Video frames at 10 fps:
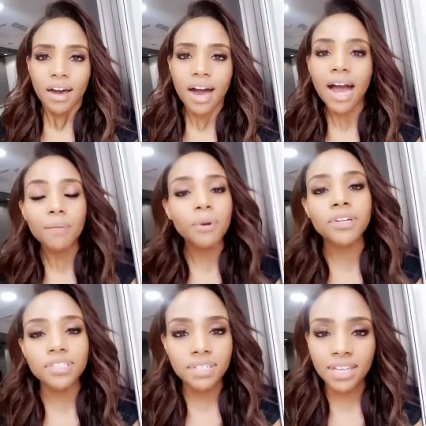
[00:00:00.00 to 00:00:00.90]
I
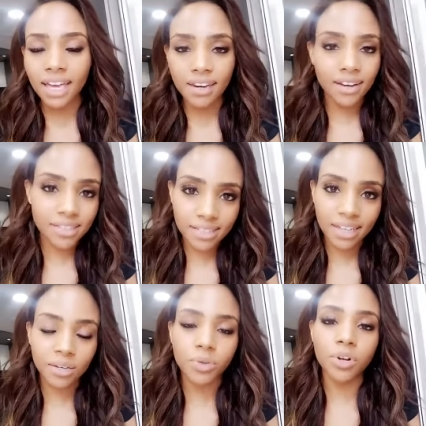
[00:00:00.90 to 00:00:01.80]
personally cannot
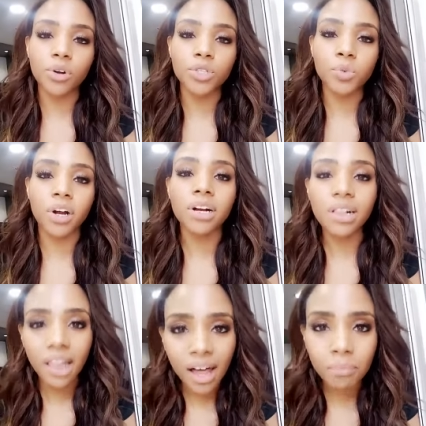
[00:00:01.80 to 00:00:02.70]
stand it when girls wear
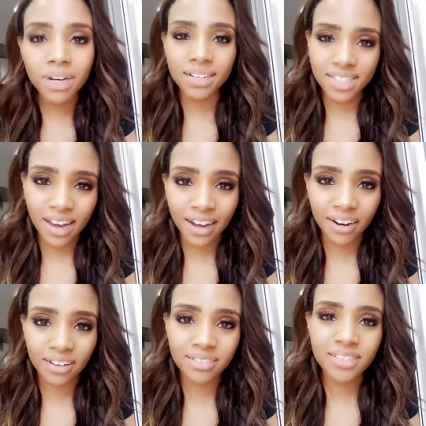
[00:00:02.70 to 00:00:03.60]
club
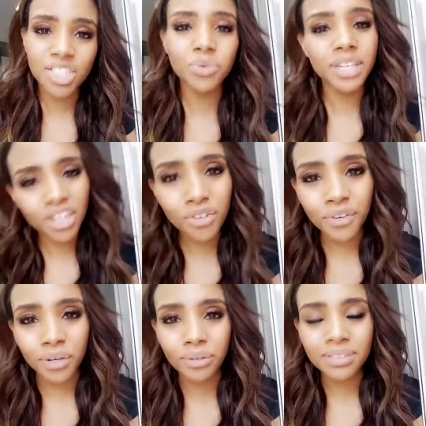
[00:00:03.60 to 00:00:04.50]
attire to an
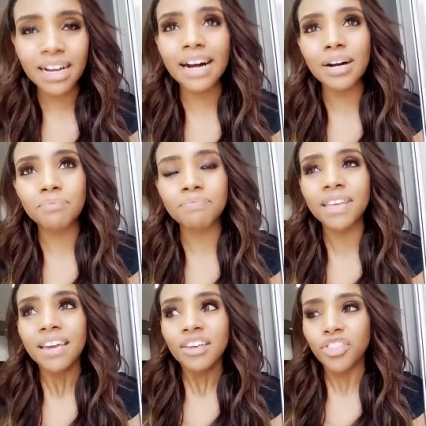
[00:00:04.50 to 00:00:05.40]
interview. Um,
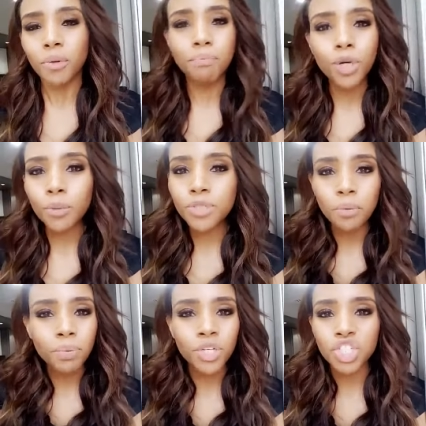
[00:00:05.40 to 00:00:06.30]
their boobs
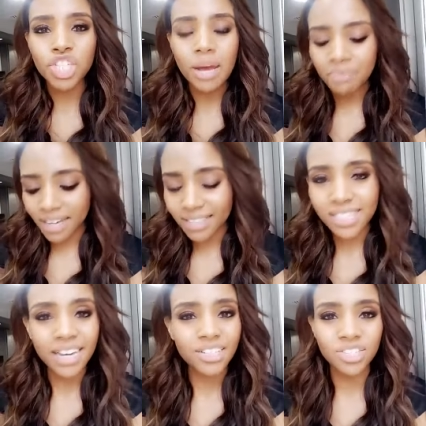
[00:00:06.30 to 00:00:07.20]
are pushed up, they got
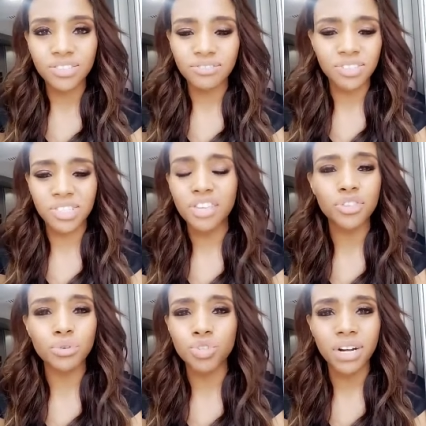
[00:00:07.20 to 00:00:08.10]
tight see
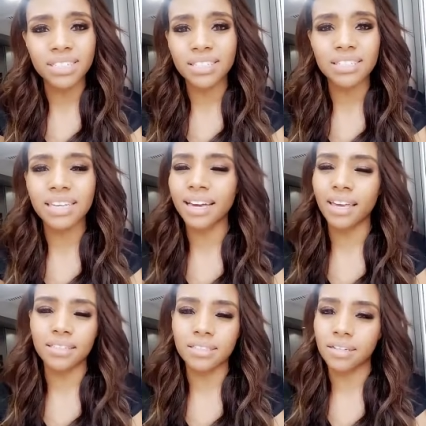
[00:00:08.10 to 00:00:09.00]
through dresses. I
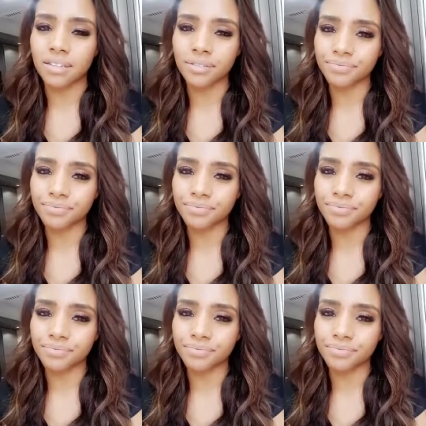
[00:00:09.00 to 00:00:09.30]
can't stand it.